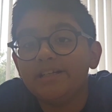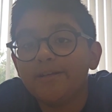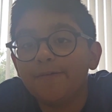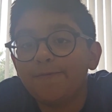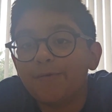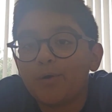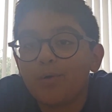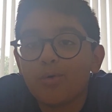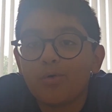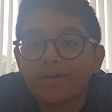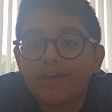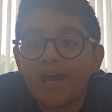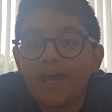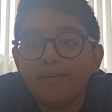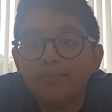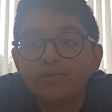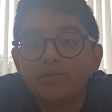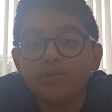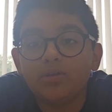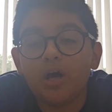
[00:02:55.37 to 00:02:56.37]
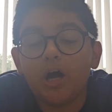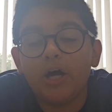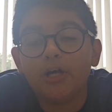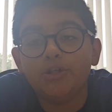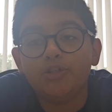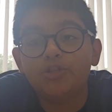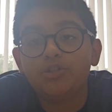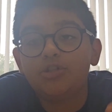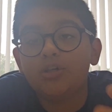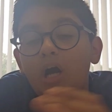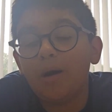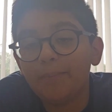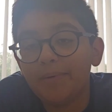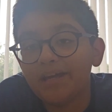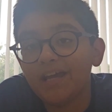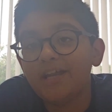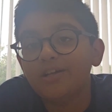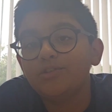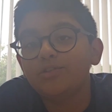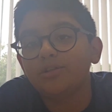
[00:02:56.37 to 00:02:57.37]
difficult games
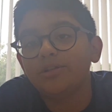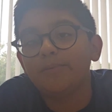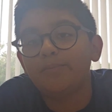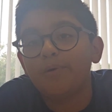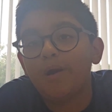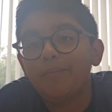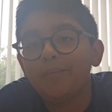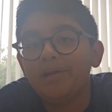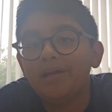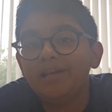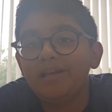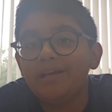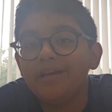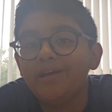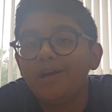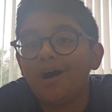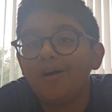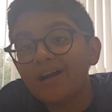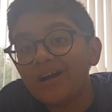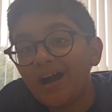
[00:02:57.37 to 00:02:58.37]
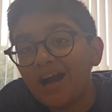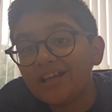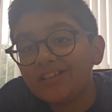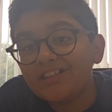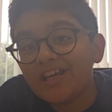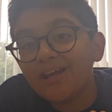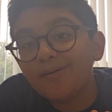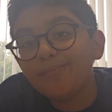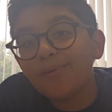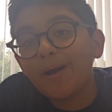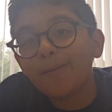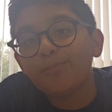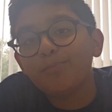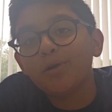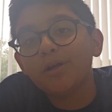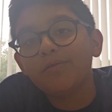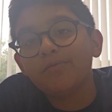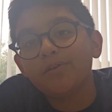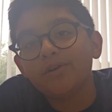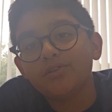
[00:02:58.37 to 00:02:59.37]
coming into the Premier League. Yeah, guys, in my
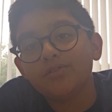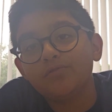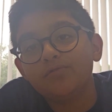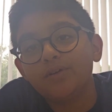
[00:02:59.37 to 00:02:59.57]
previous